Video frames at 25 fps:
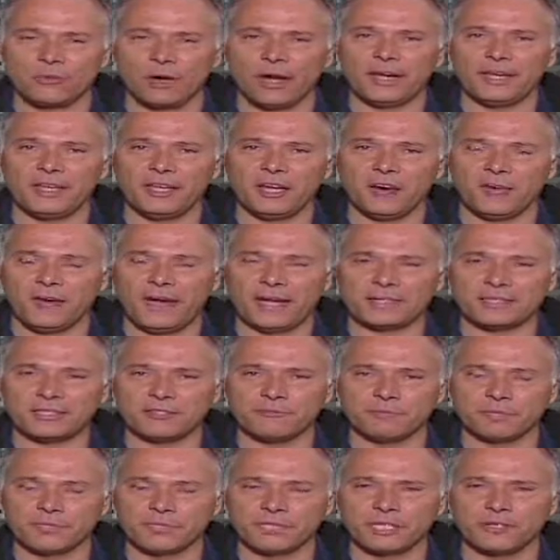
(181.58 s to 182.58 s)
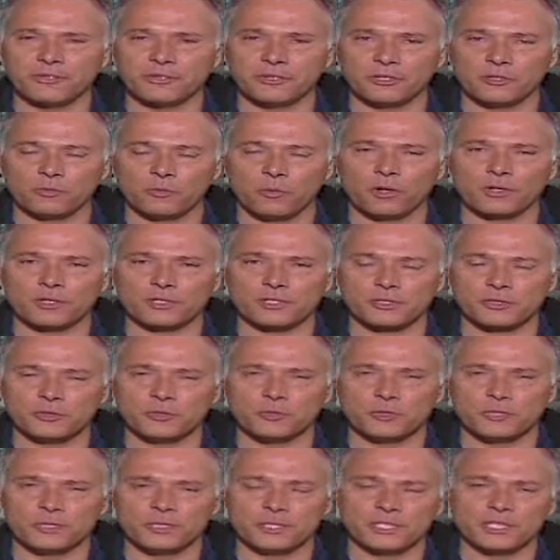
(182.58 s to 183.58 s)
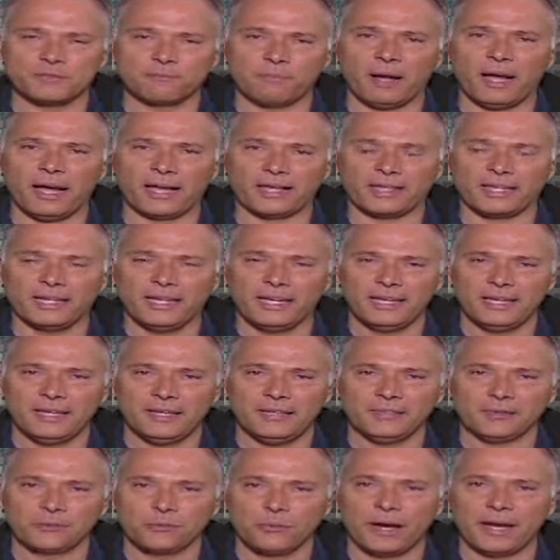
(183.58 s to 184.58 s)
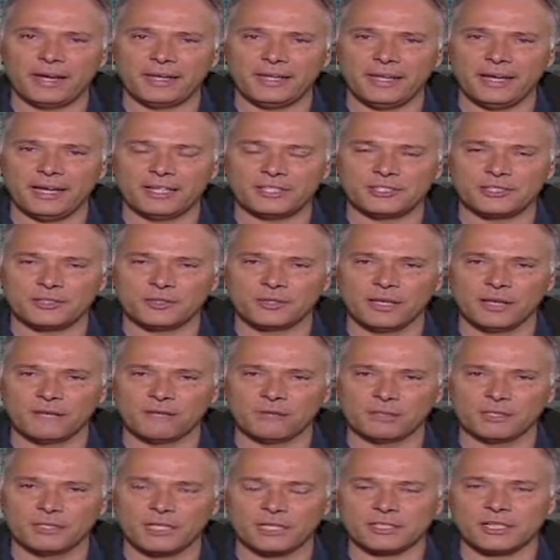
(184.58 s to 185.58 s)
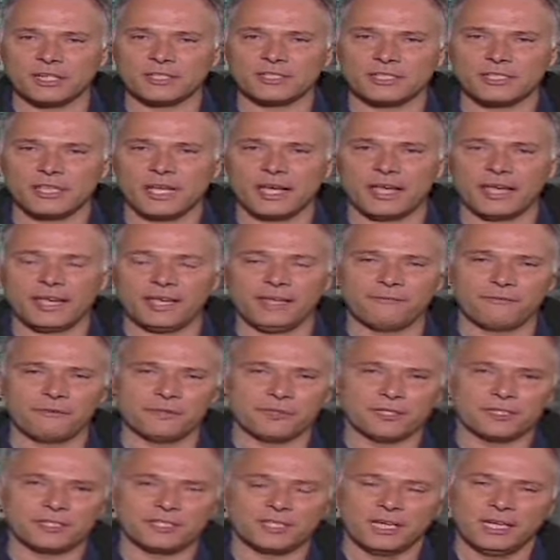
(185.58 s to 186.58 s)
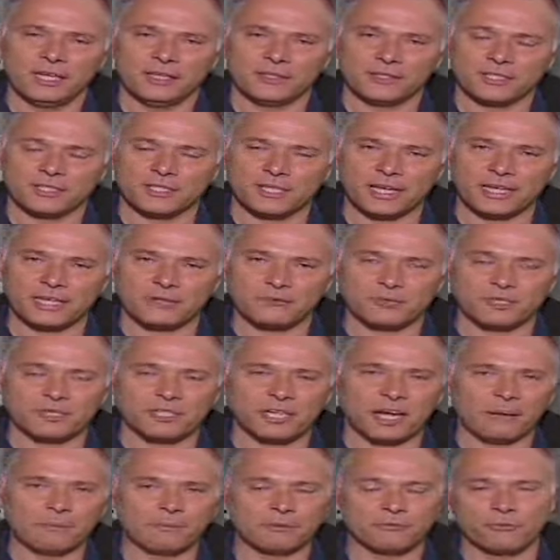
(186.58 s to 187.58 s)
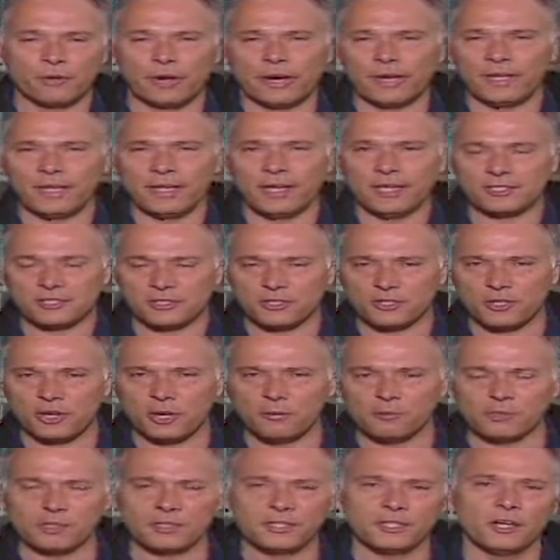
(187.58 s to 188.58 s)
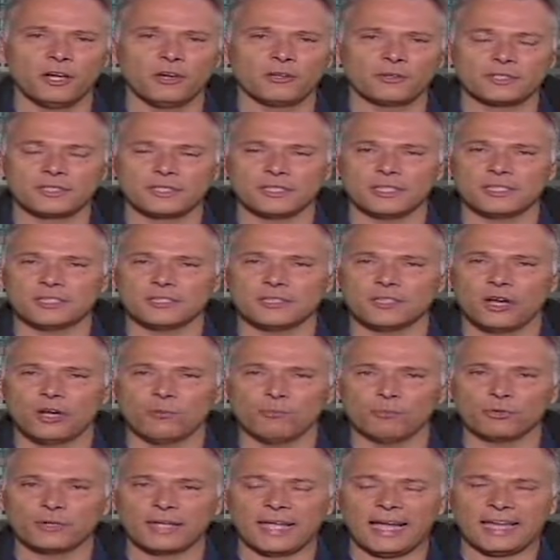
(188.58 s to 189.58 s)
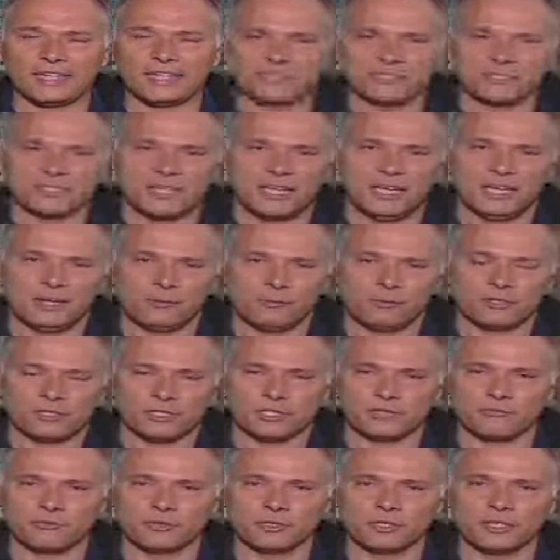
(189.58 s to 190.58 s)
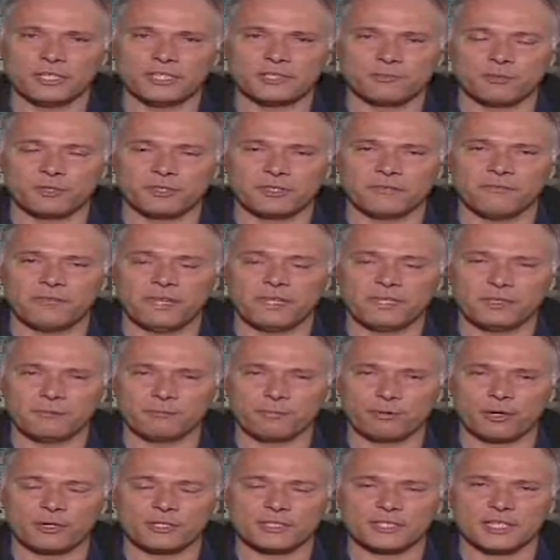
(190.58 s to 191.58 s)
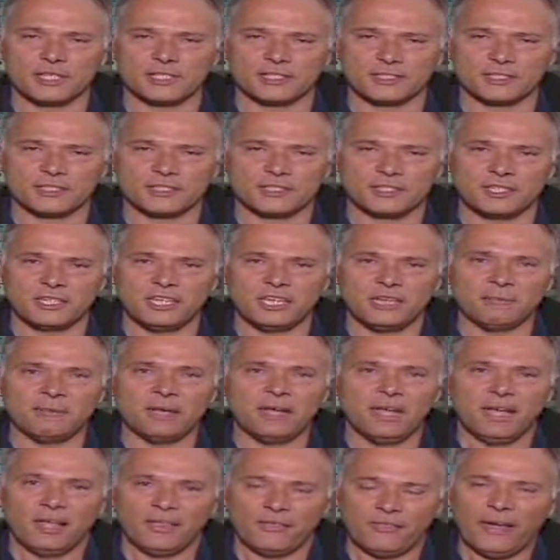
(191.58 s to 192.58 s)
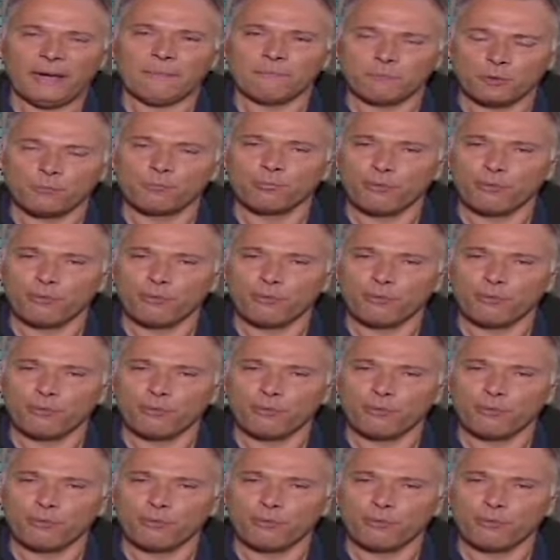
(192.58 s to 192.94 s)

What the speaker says: radioactive material, what has caused this spike in the radiation levels. As I say, if it is the secondary type of radiation commonly known as these noble gases, which is released with the venting process for steam, that will